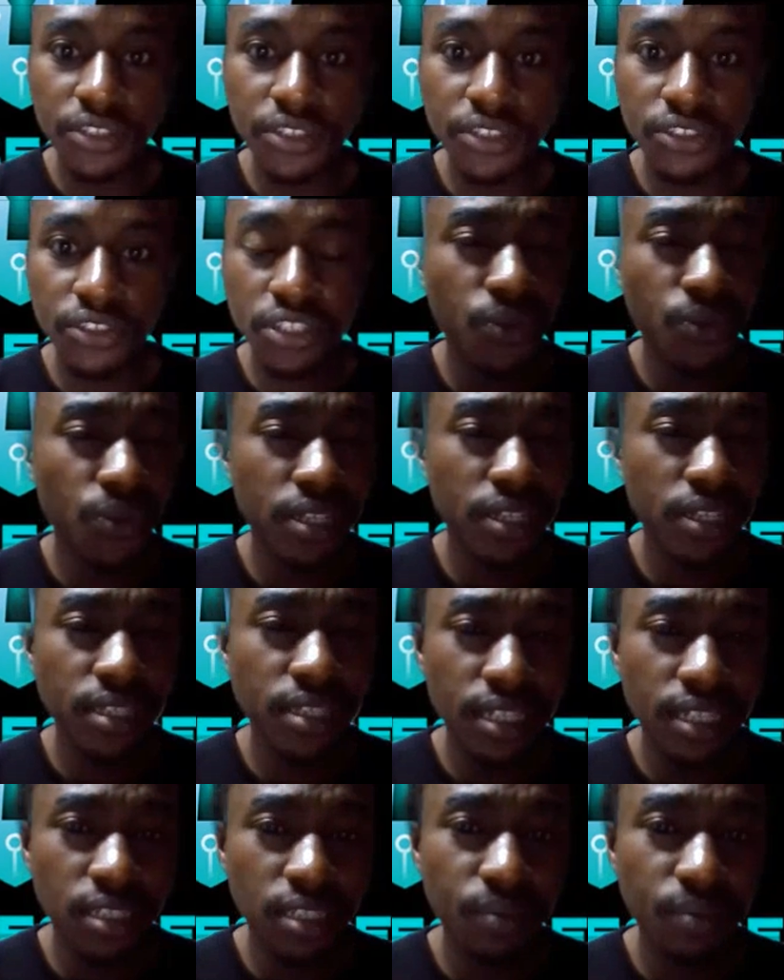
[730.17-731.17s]
through the sales
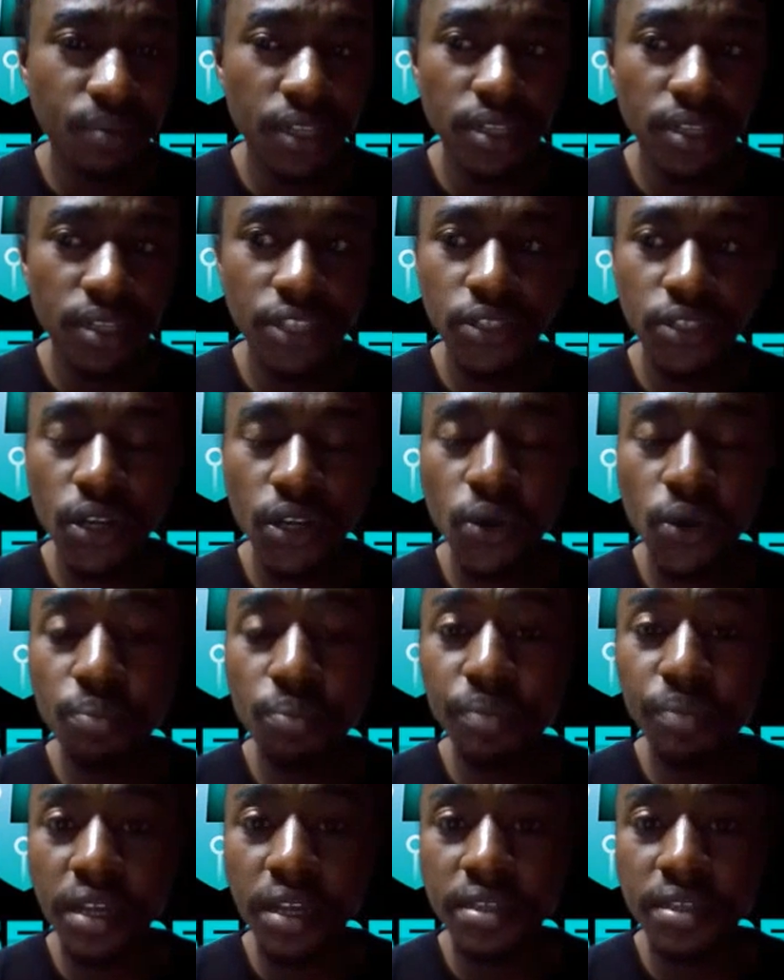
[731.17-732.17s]
page at your own pace
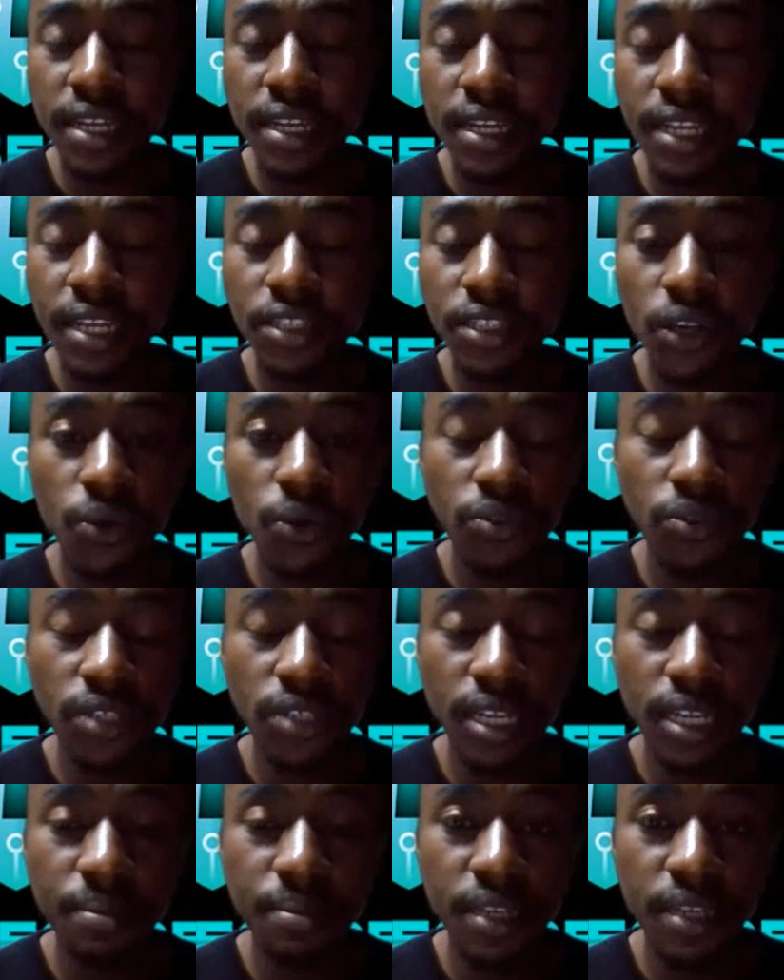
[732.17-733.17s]
and at your own time.
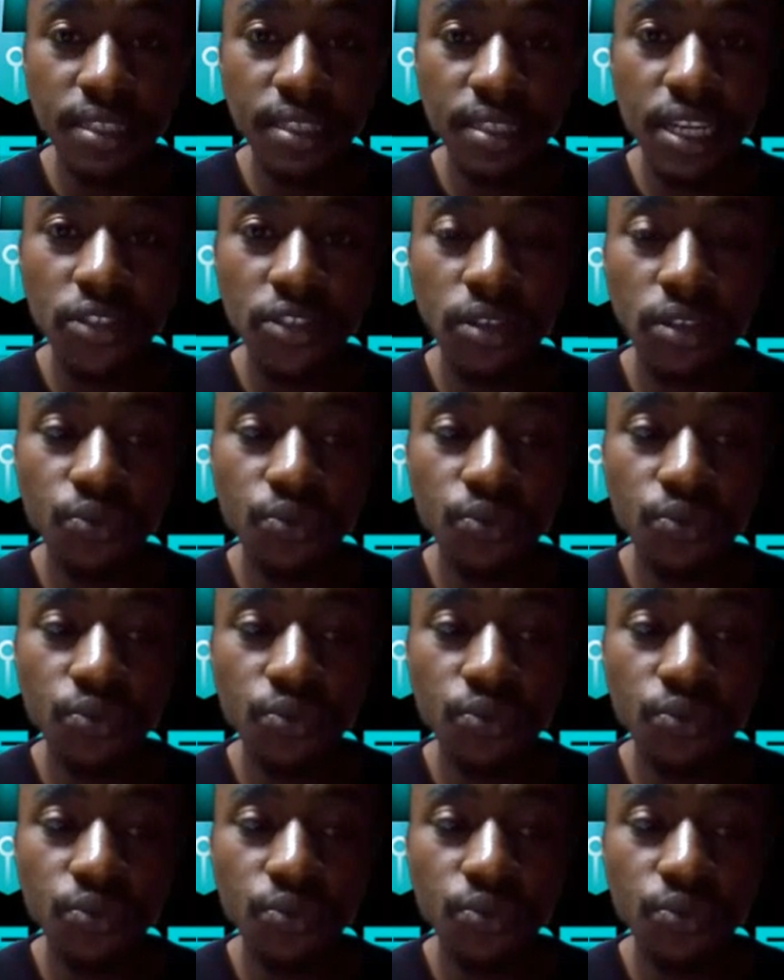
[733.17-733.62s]
It's actually really